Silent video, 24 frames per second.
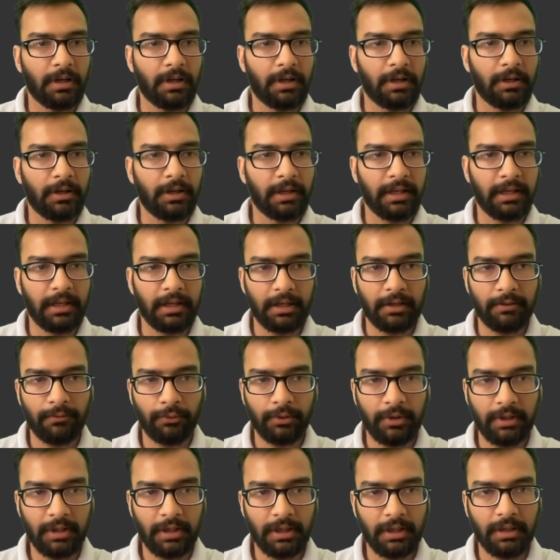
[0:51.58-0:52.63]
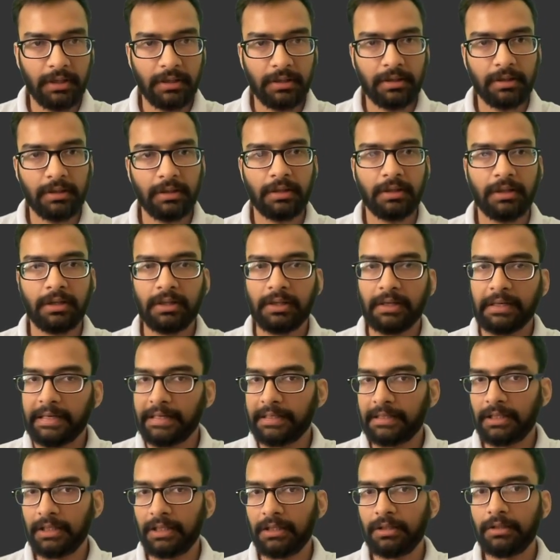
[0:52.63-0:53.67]
here we are
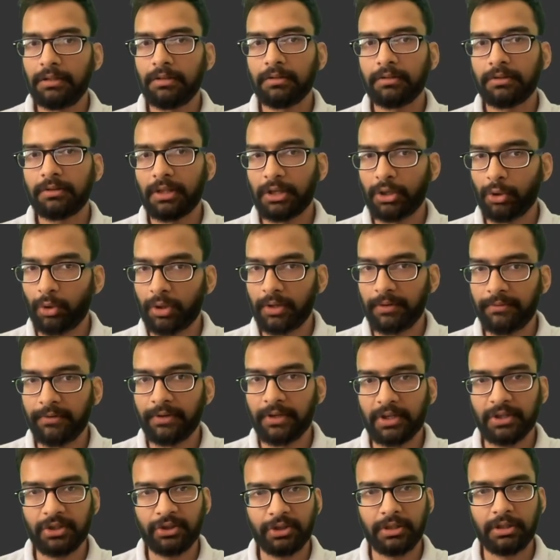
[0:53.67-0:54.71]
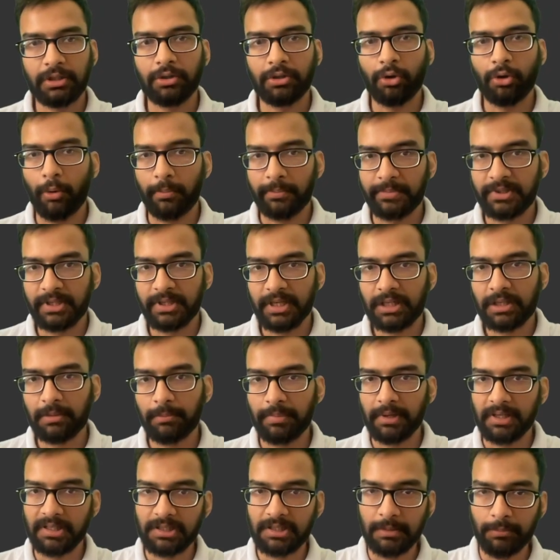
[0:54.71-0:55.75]
creating the notification object
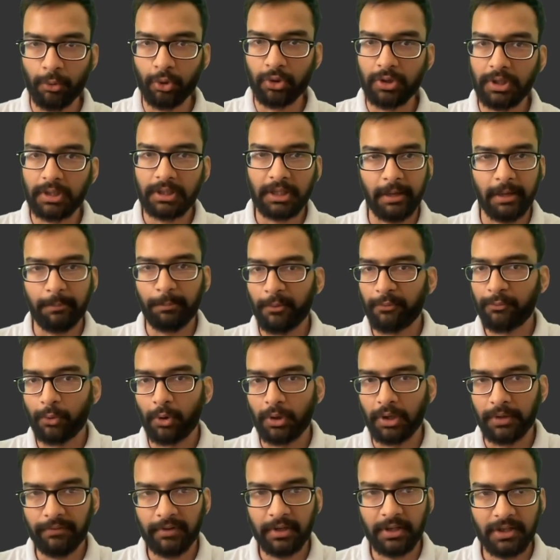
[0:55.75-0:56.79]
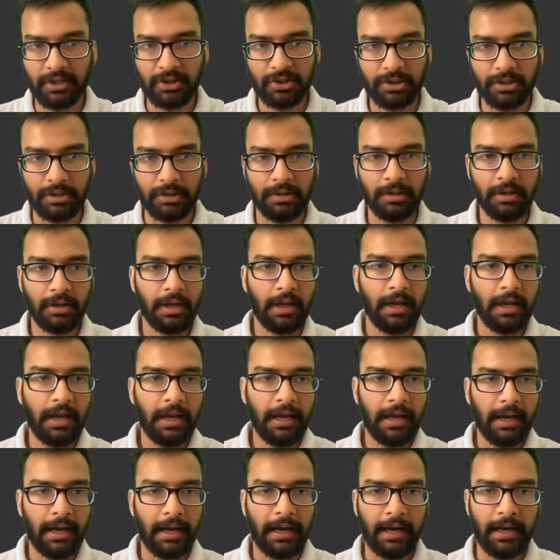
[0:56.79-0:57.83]
based upon the type of notification,
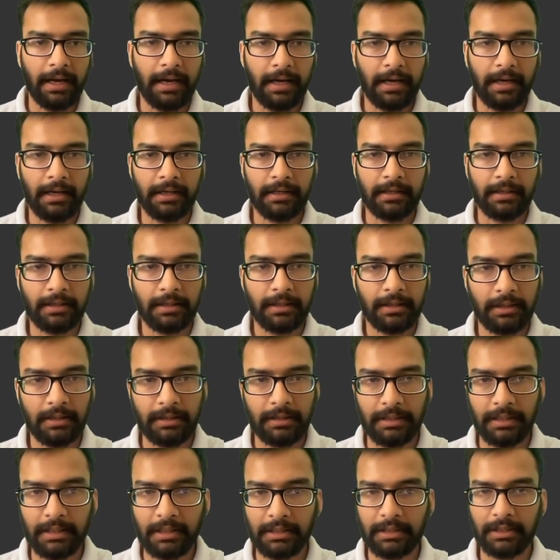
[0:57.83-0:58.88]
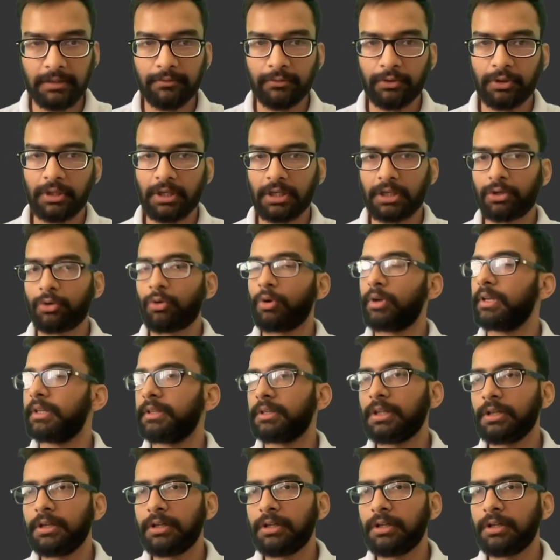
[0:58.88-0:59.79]
and later we are calling the